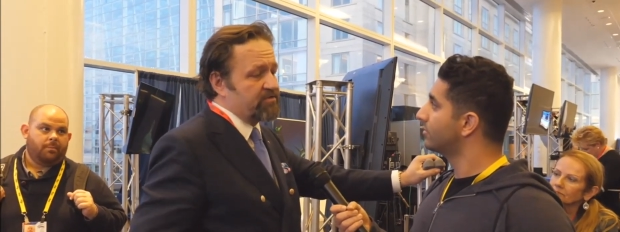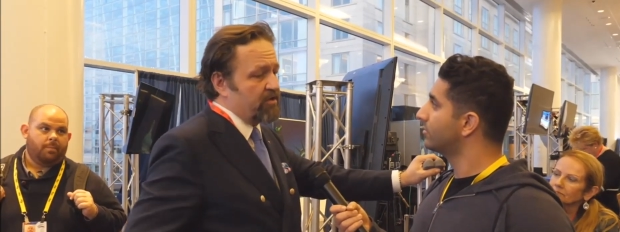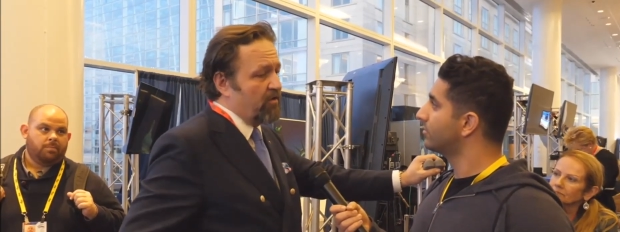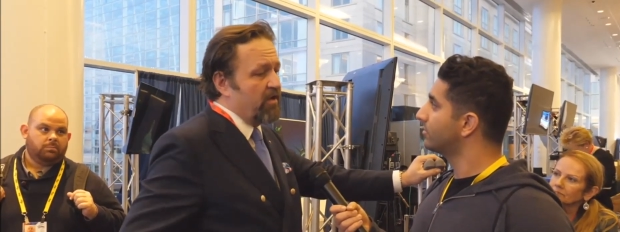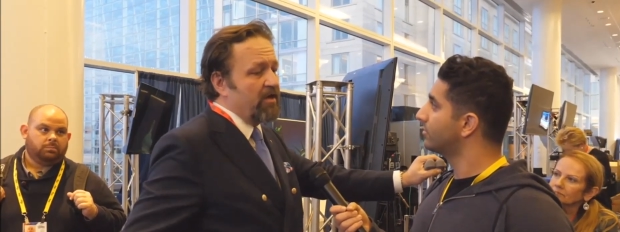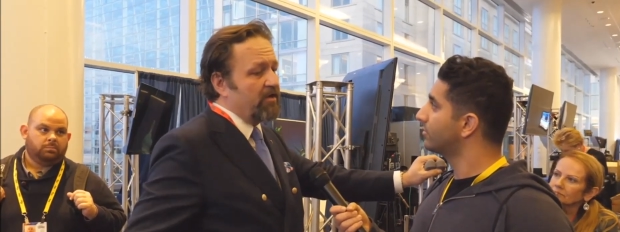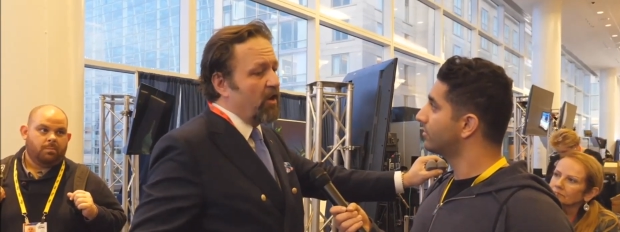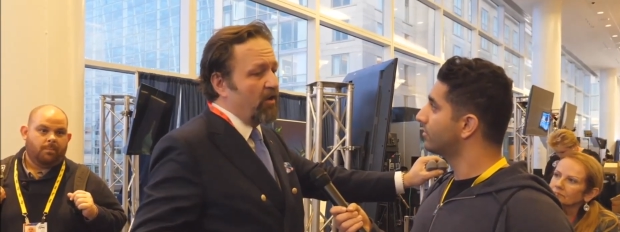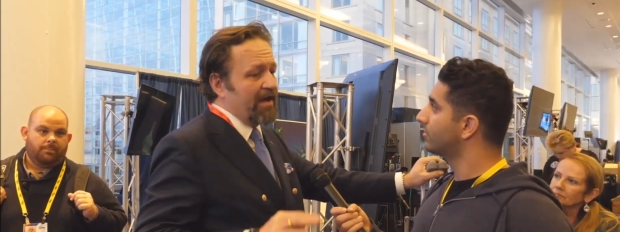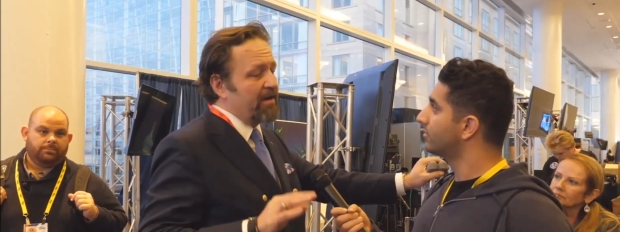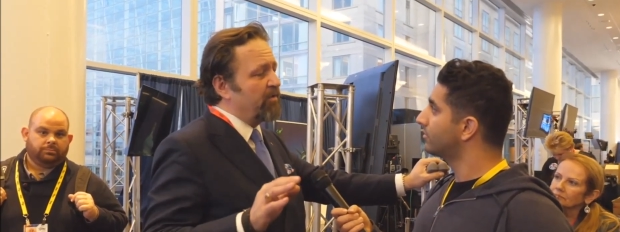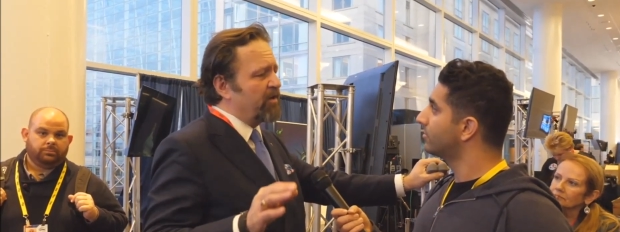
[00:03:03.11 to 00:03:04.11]
Speaker 1: So no,
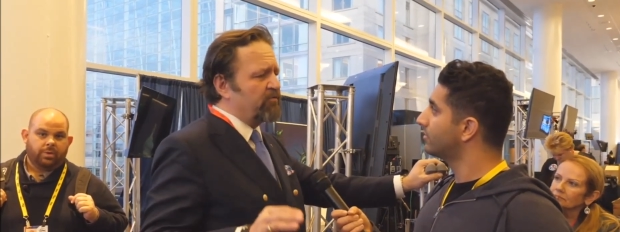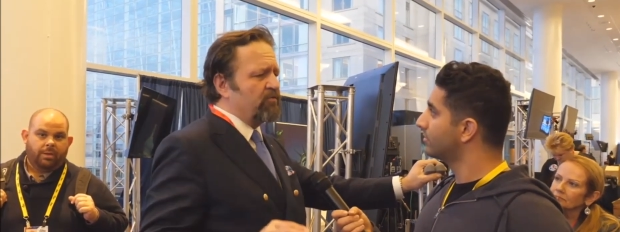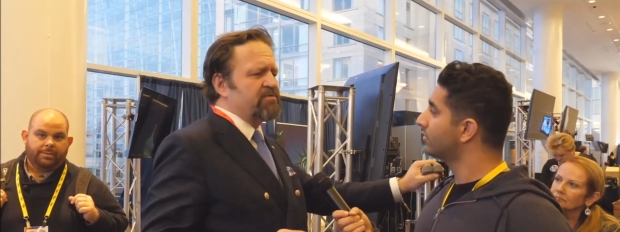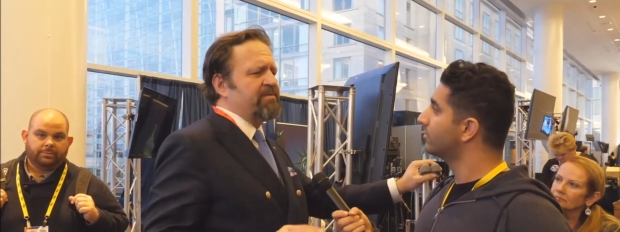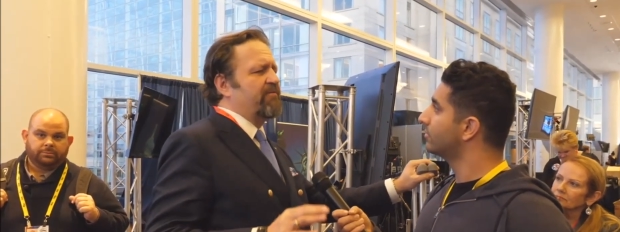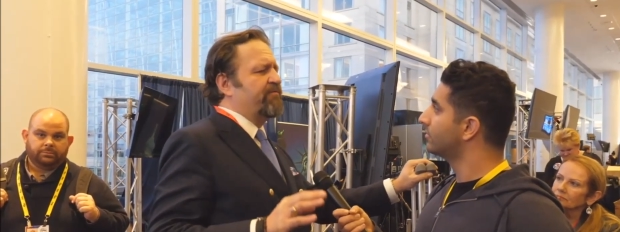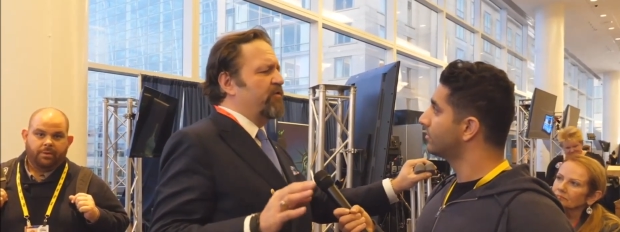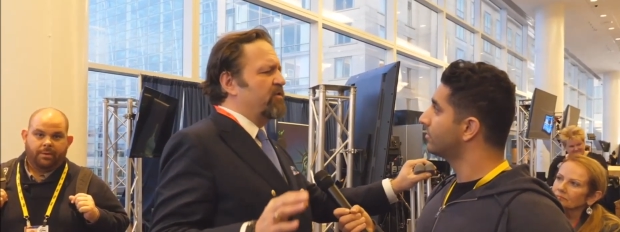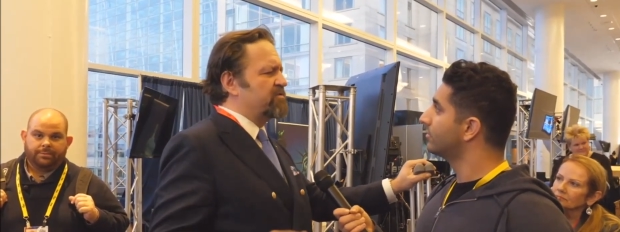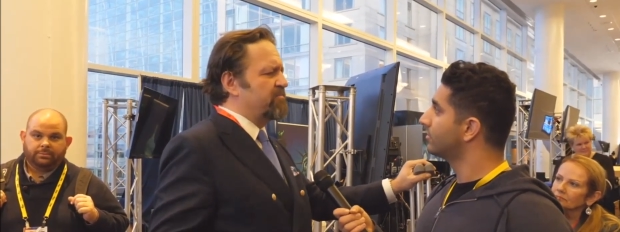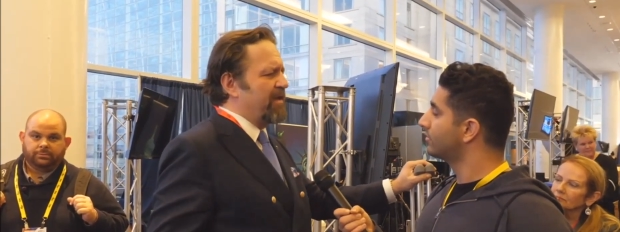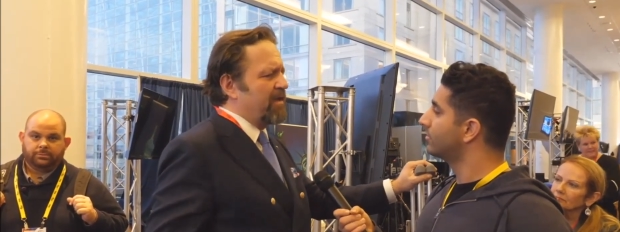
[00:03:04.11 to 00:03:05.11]
anybody who talks about
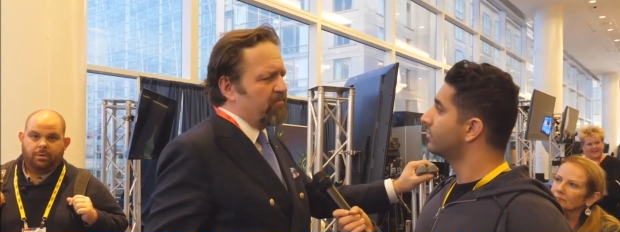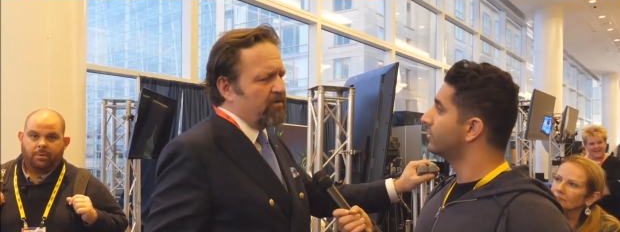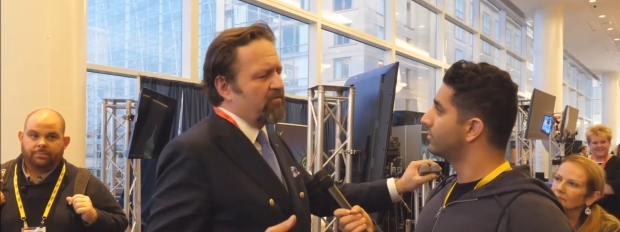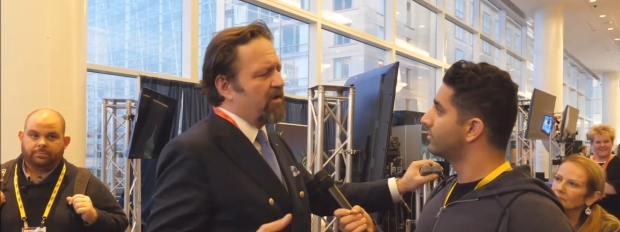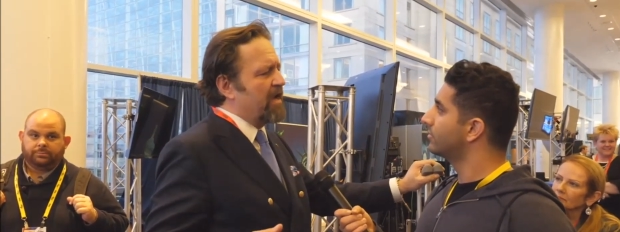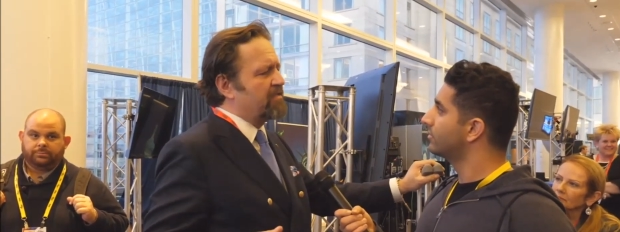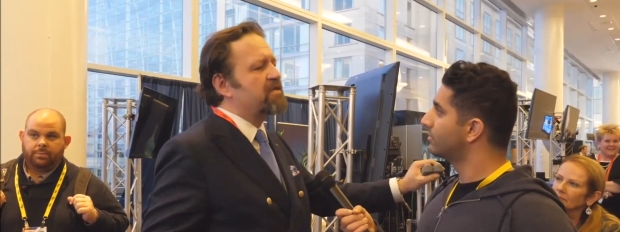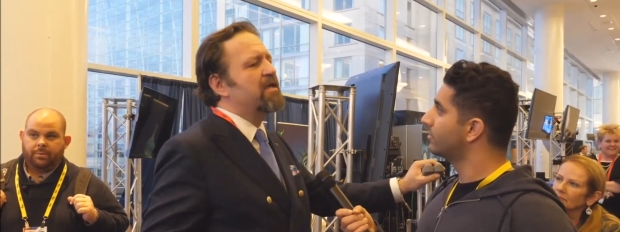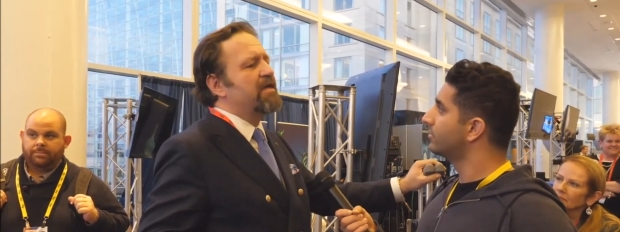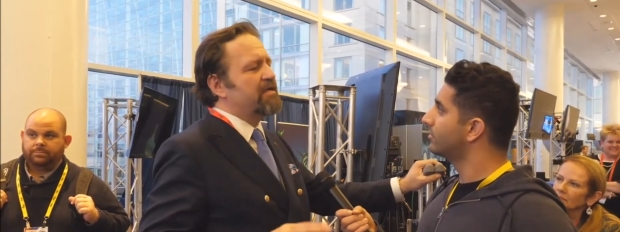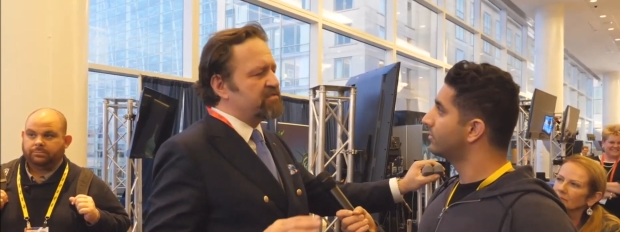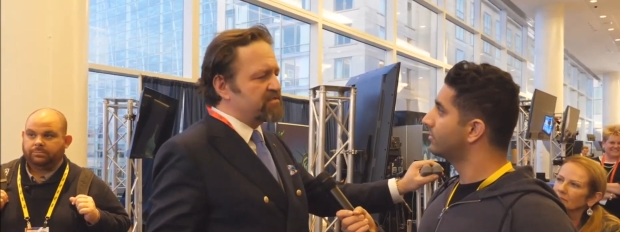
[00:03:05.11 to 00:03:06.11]
First Amendment rights,
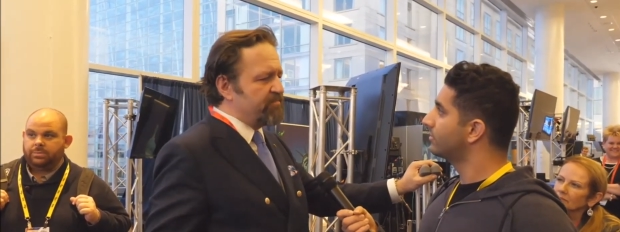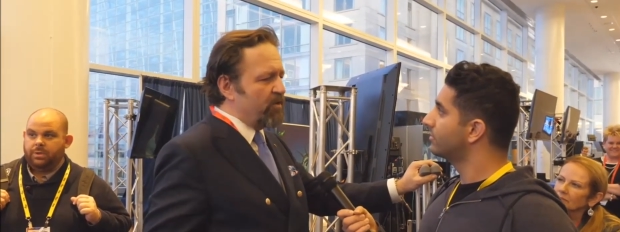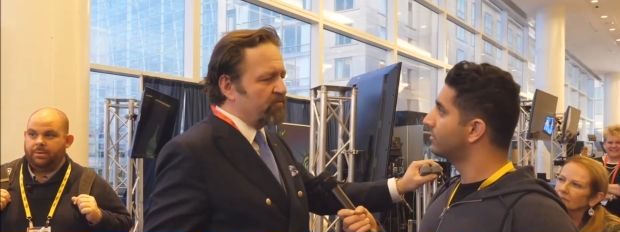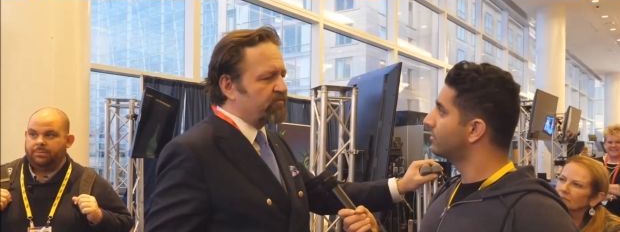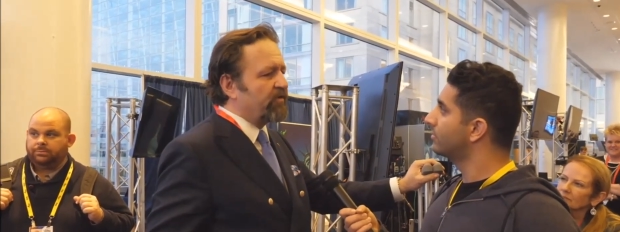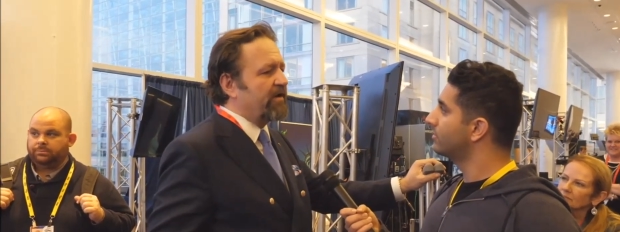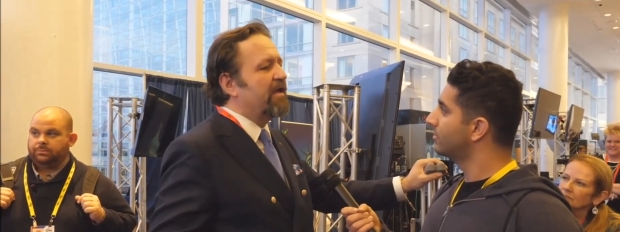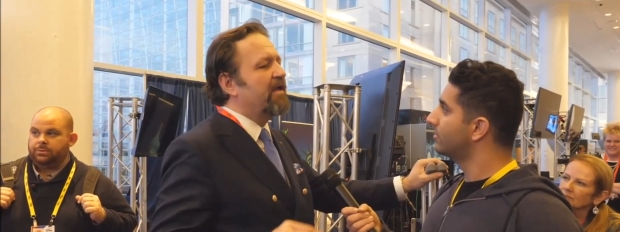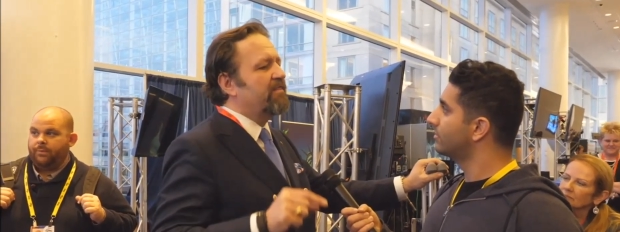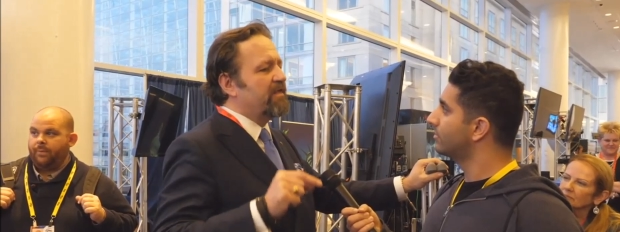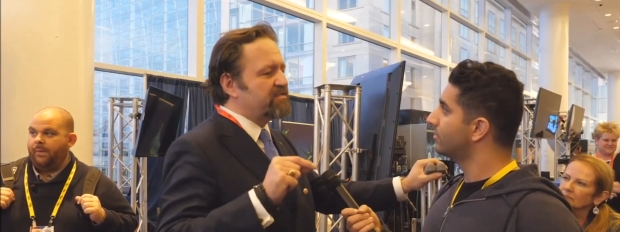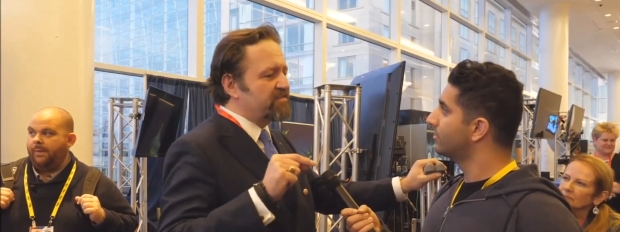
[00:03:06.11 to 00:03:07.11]
it's a smokescreen.
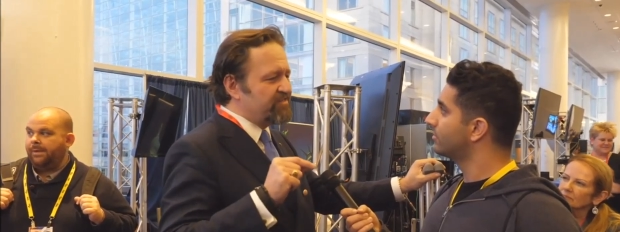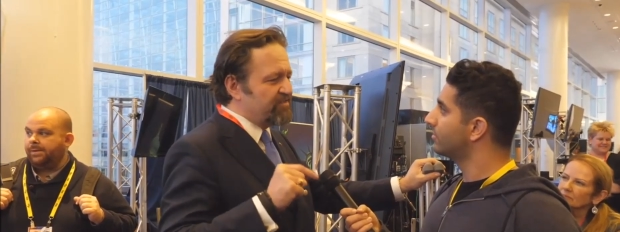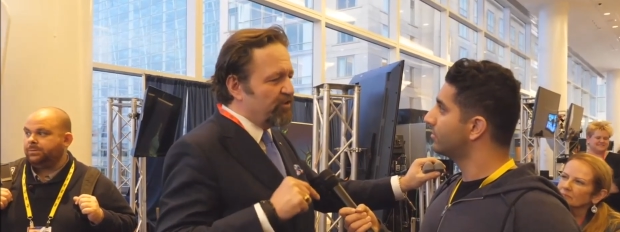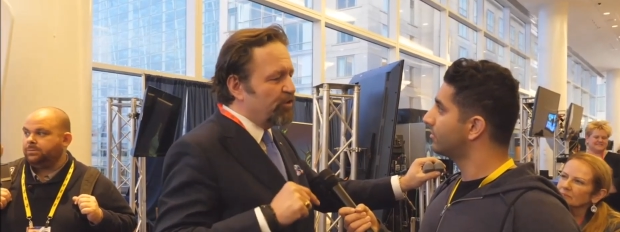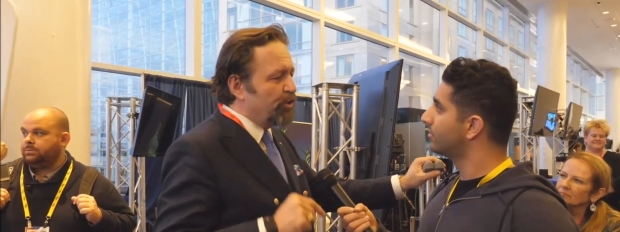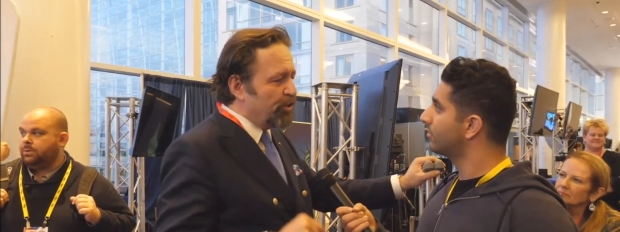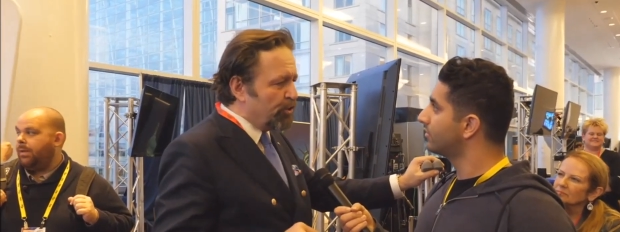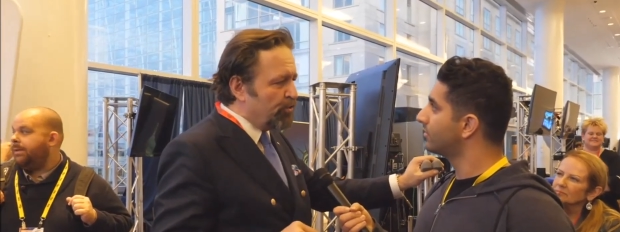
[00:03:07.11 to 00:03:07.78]
This is the